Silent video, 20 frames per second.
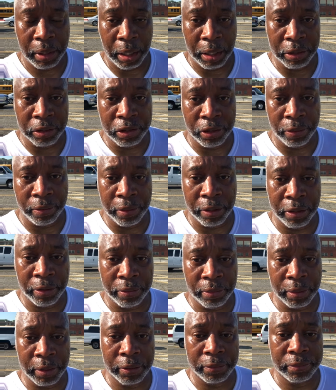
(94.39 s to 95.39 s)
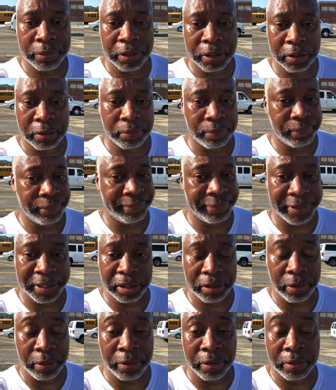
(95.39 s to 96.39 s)
and turn it on just
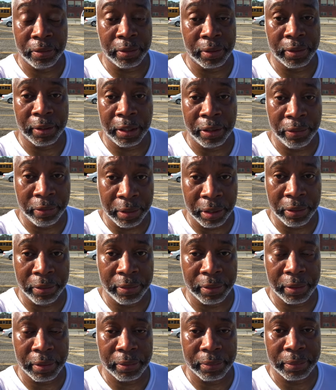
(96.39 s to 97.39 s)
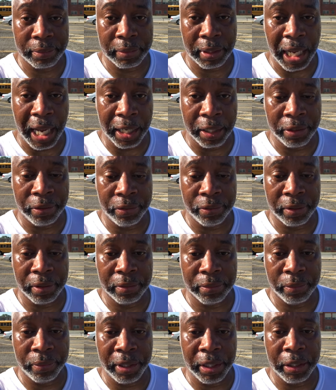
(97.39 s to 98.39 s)
just turn it on you can do it i can do
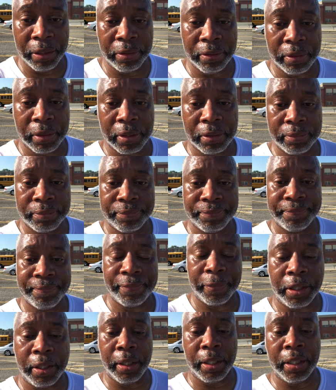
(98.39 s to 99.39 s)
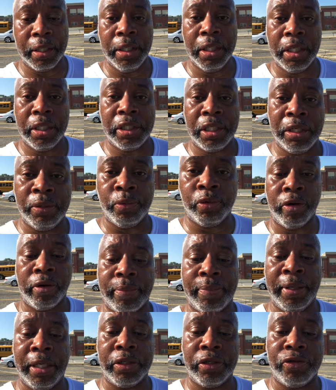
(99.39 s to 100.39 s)
it we can do it all right
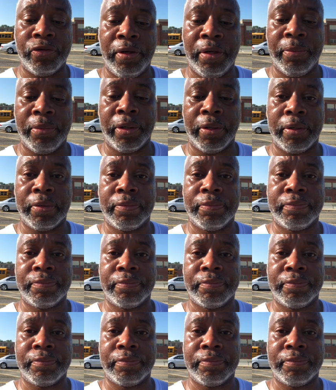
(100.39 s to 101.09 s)
teamwork make the dream work